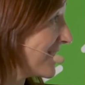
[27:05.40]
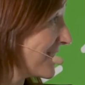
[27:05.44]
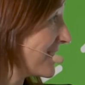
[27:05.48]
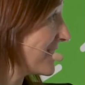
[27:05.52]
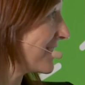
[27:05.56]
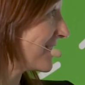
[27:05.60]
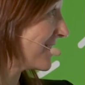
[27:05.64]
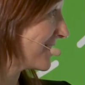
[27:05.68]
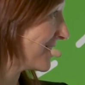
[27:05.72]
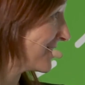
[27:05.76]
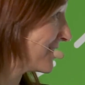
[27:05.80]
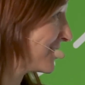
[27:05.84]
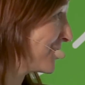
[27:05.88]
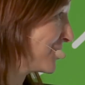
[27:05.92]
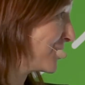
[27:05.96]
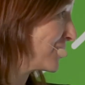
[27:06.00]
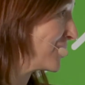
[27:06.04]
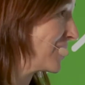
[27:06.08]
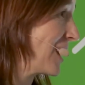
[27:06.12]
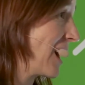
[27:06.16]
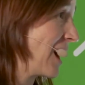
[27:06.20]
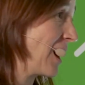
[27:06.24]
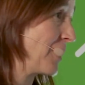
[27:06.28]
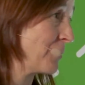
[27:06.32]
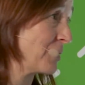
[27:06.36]
than
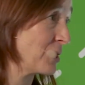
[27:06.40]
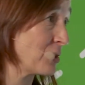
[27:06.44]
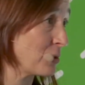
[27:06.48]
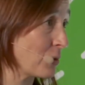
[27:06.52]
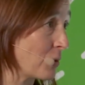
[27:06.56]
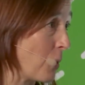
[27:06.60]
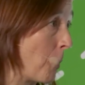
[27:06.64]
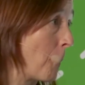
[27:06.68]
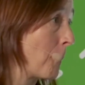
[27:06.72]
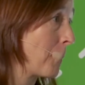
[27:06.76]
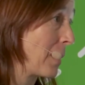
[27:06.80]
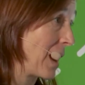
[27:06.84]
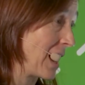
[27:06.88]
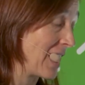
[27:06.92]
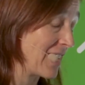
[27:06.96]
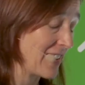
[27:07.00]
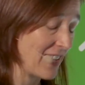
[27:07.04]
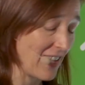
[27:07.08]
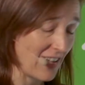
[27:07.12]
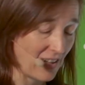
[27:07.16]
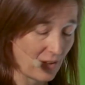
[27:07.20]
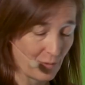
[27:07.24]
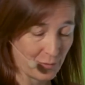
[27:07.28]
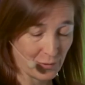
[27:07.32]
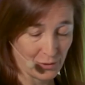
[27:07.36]
having to
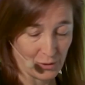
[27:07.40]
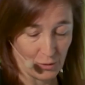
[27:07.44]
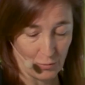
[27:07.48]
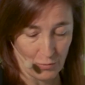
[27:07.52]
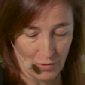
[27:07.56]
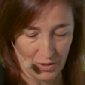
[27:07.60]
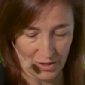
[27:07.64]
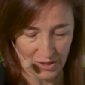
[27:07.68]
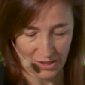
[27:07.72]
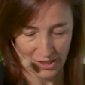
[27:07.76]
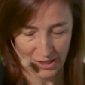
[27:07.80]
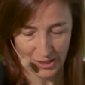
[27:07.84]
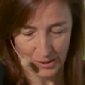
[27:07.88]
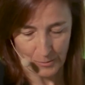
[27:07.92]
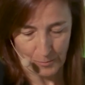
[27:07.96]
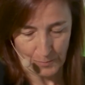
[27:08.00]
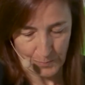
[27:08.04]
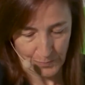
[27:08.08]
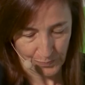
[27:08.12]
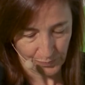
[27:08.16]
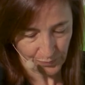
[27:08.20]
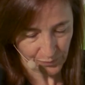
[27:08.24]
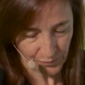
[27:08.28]
comply afterwards.